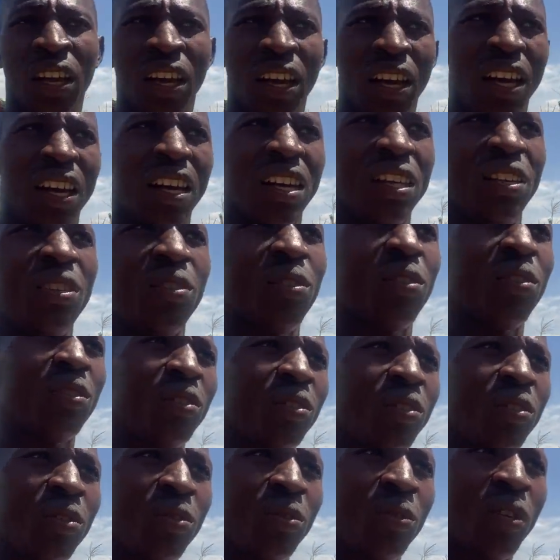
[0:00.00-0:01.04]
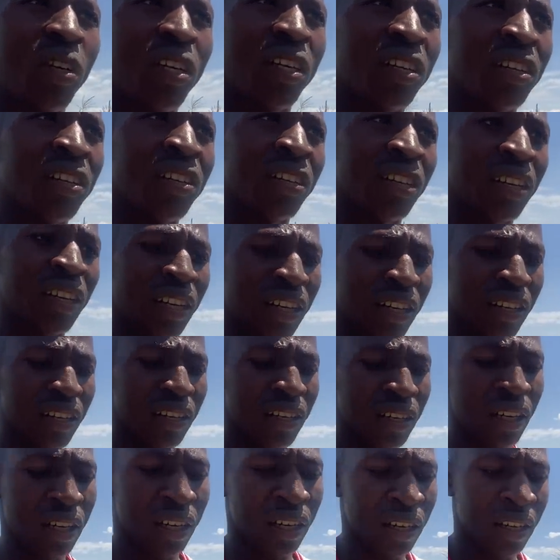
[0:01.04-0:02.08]
I don't know why.
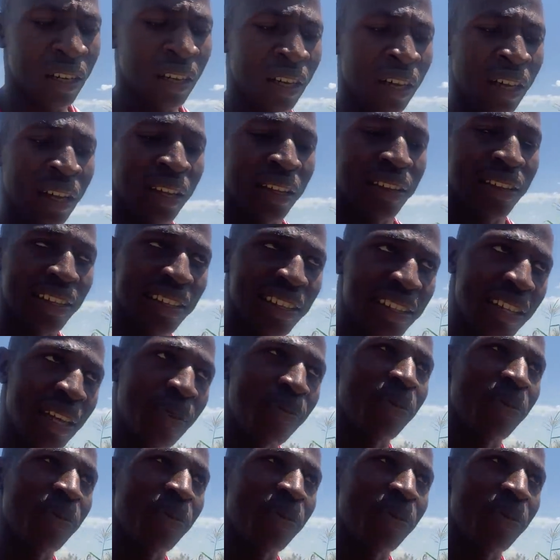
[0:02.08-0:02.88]
And this is the